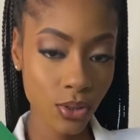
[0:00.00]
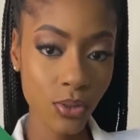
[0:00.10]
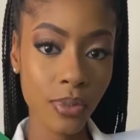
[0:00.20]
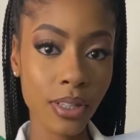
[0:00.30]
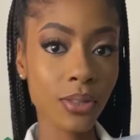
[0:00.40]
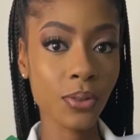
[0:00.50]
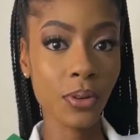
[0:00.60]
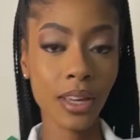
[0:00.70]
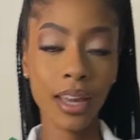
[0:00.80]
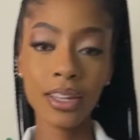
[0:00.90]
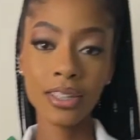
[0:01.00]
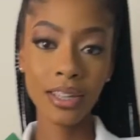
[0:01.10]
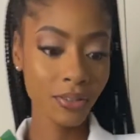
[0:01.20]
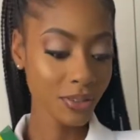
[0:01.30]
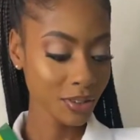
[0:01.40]
minutes away. I think it's
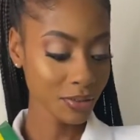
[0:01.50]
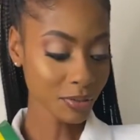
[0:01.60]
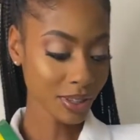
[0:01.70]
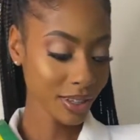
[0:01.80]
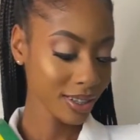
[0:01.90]
literally.